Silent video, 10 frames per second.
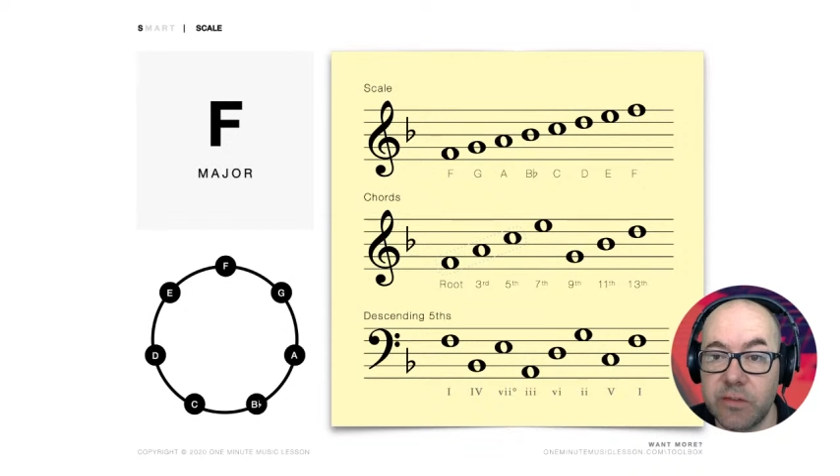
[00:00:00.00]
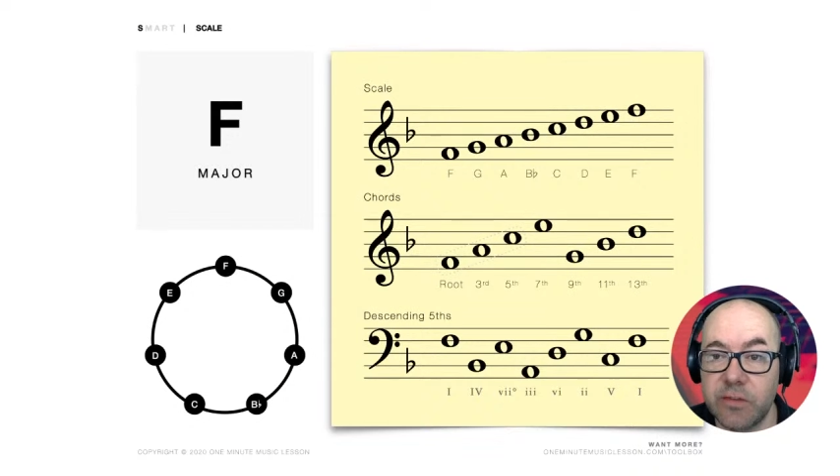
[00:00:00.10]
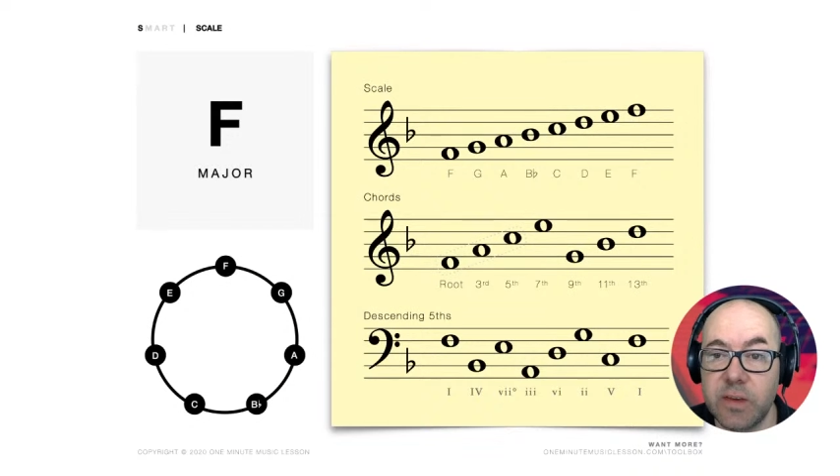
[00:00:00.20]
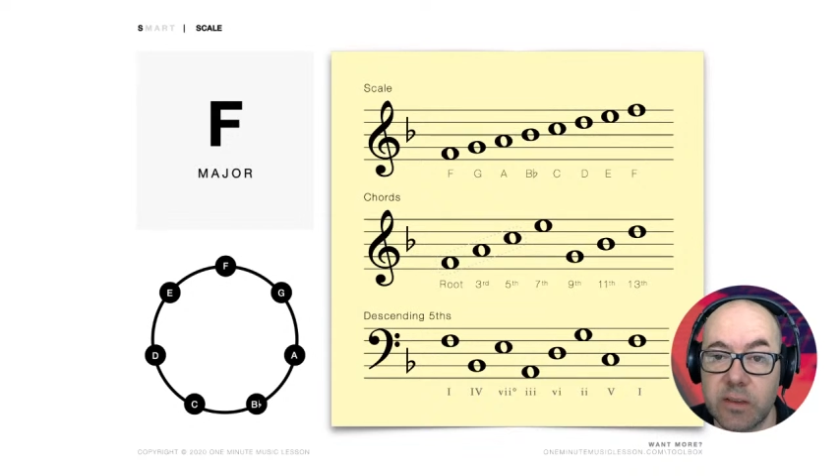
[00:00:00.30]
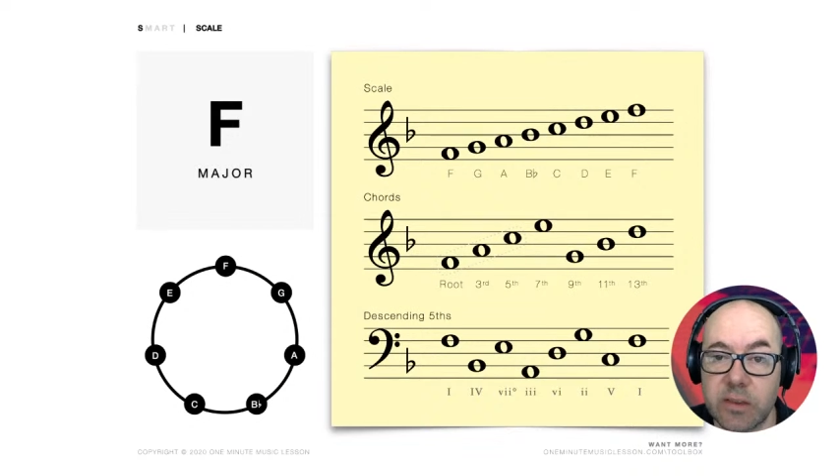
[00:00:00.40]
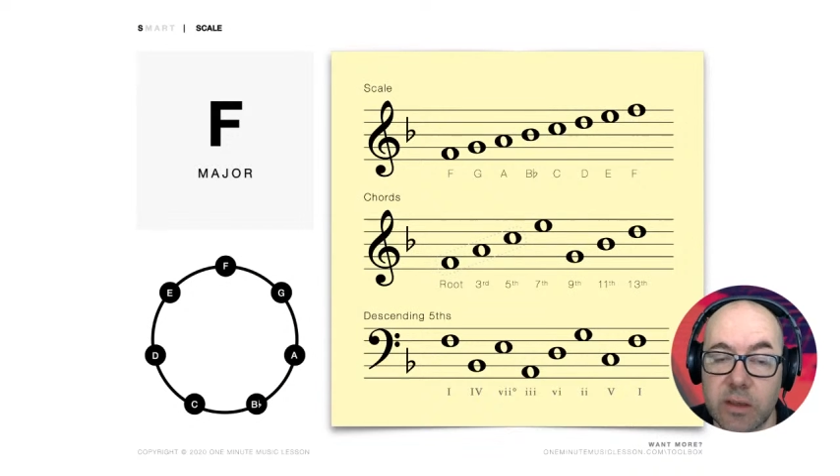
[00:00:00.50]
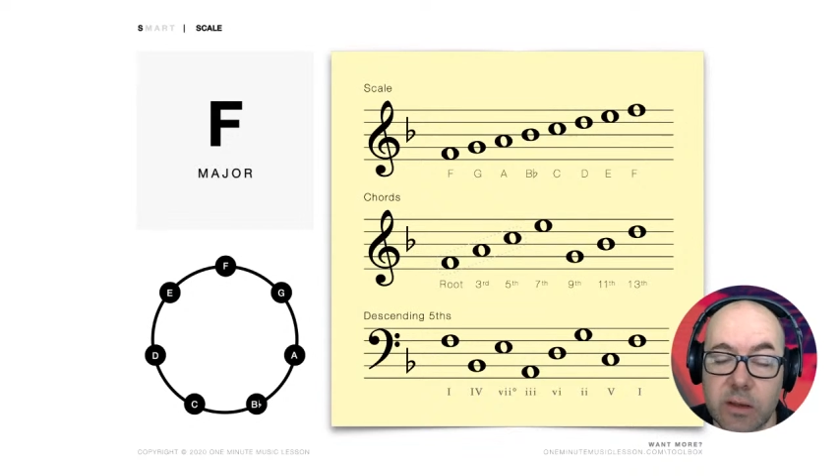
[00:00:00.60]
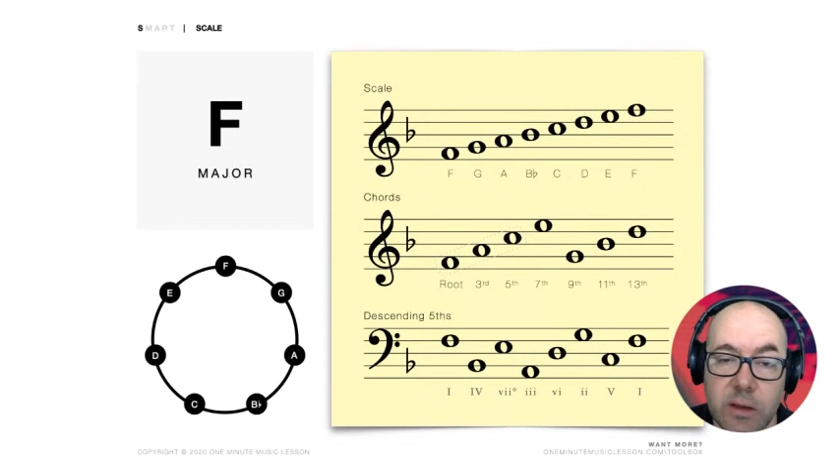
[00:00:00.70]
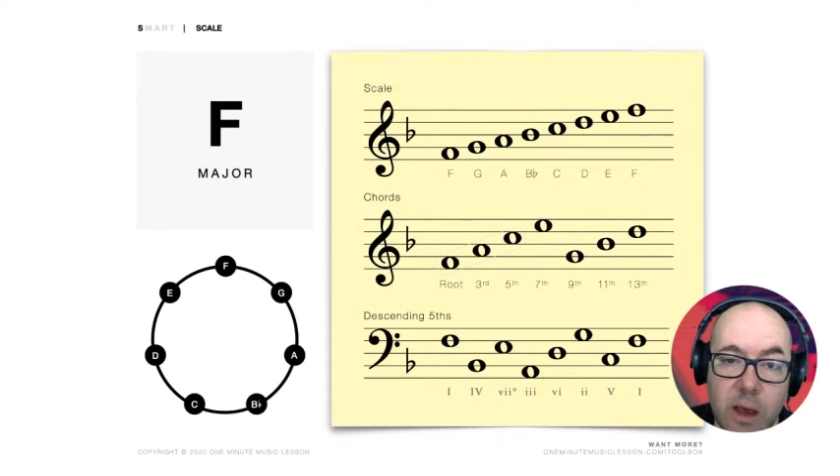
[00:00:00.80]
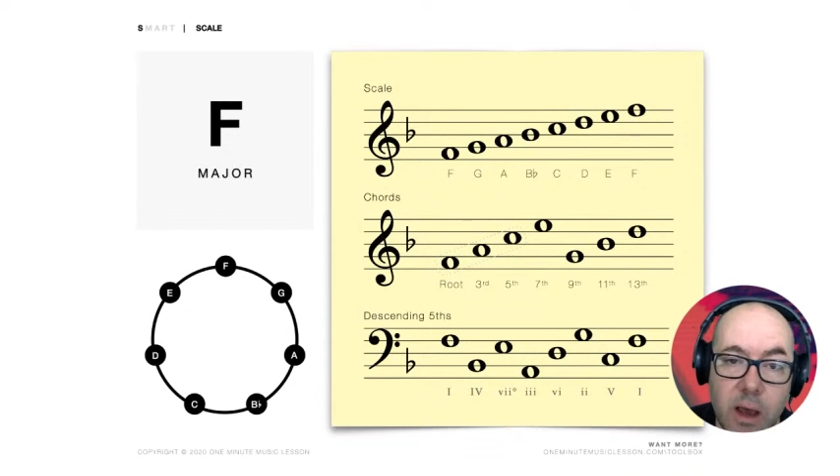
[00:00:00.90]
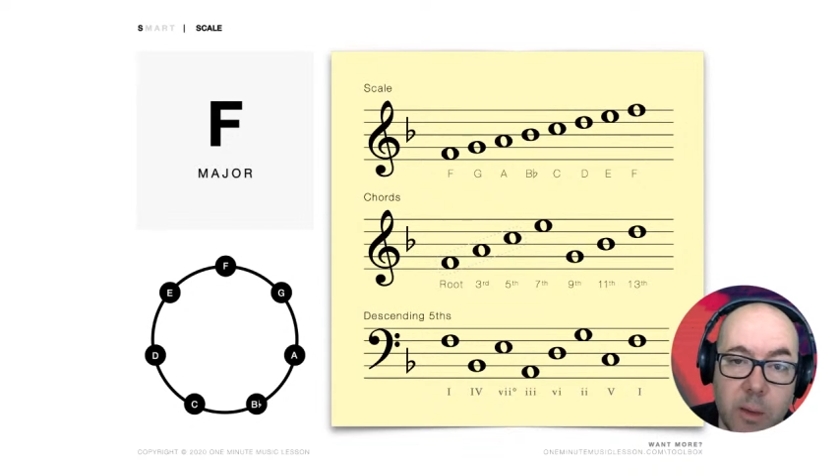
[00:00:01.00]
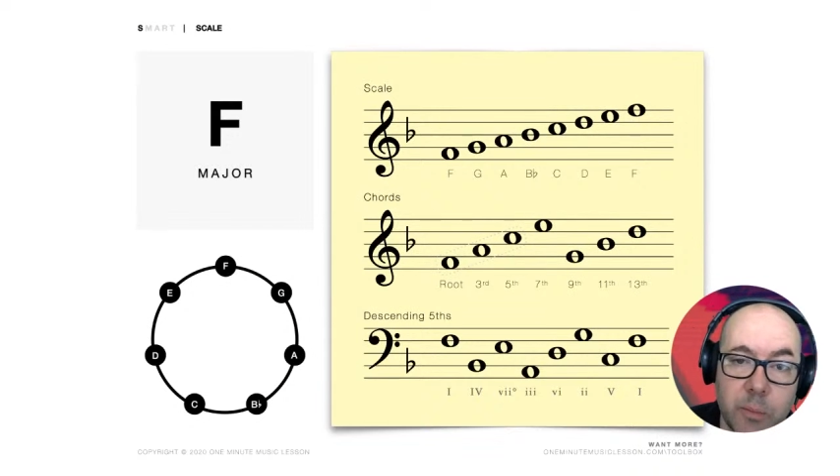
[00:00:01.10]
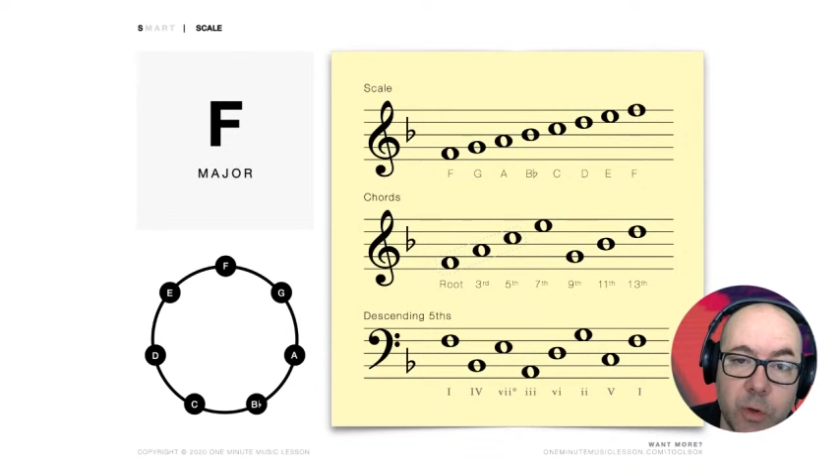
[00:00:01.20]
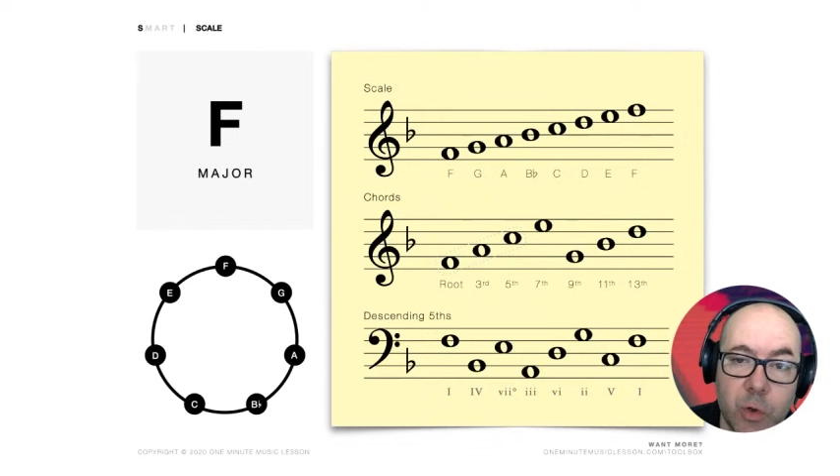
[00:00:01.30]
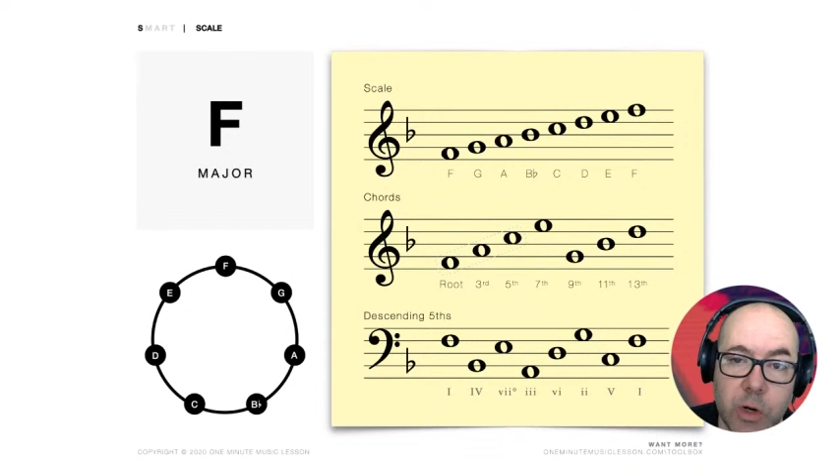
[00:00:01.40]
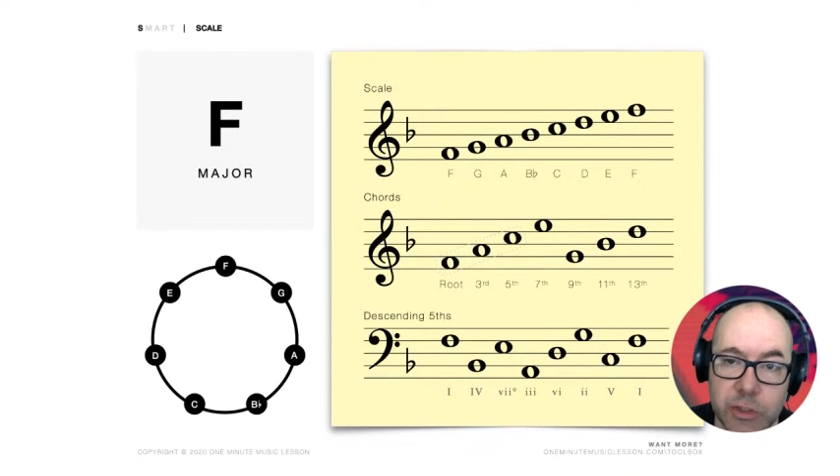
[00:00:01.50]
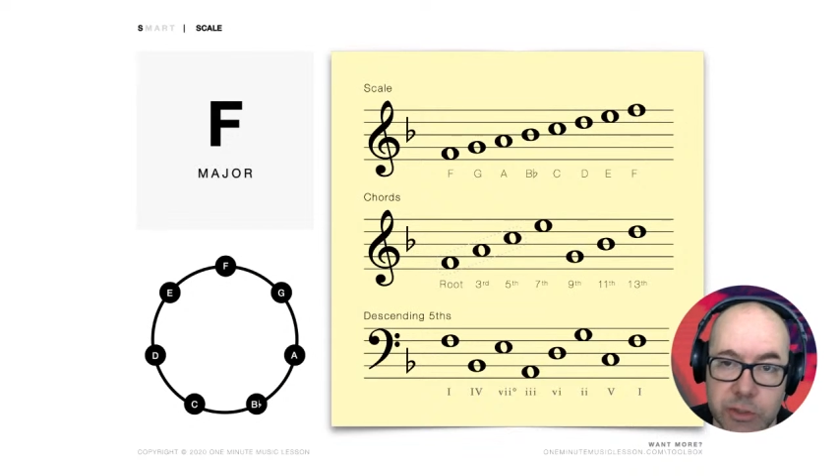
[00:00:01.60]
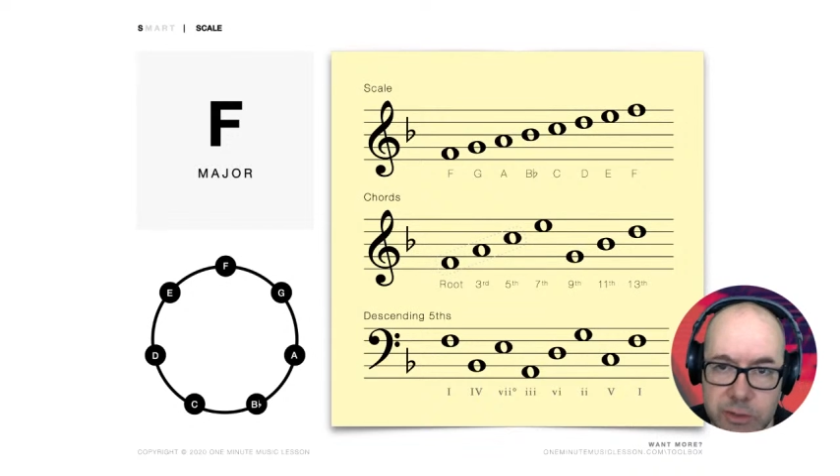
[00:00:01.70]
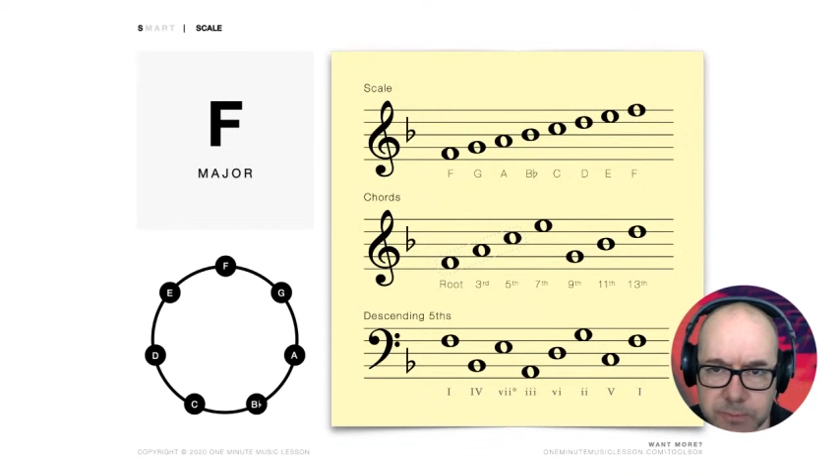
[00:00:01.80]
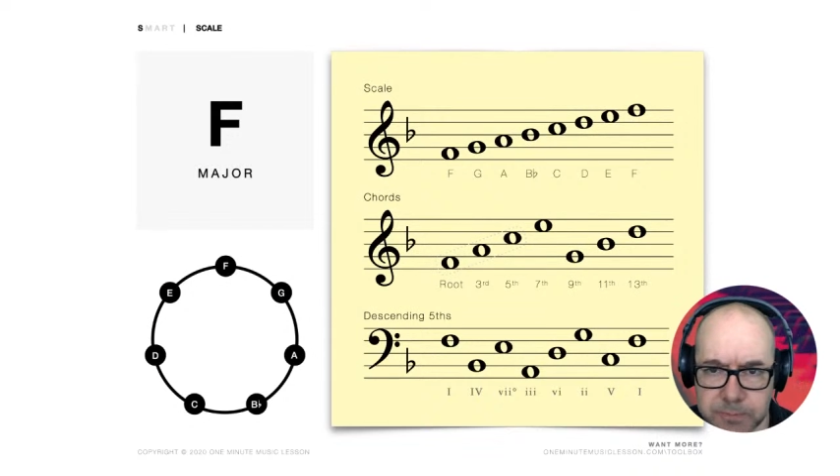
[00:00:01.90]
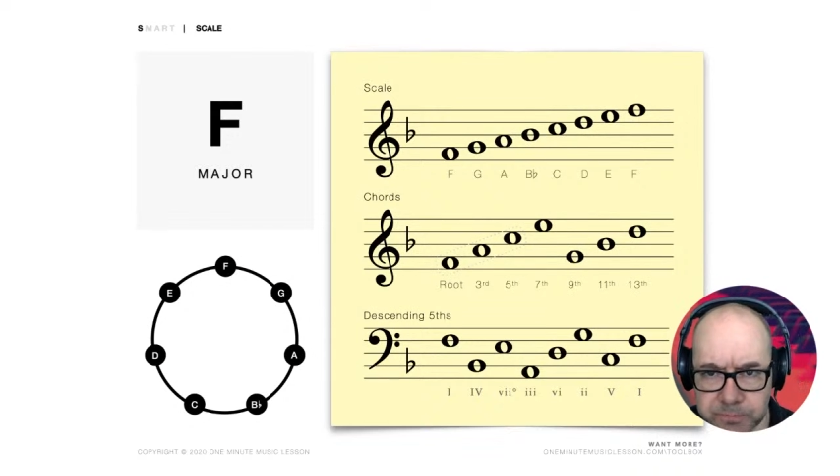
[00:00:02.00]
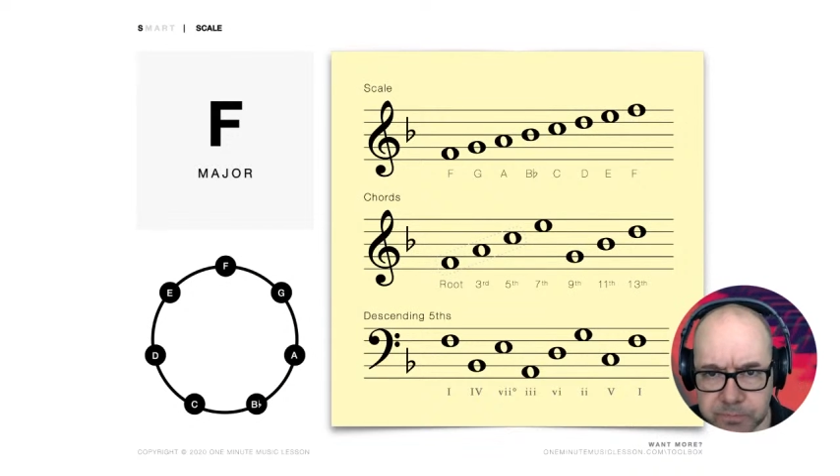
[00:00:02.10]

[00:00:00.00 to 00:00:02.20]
fifth progressions.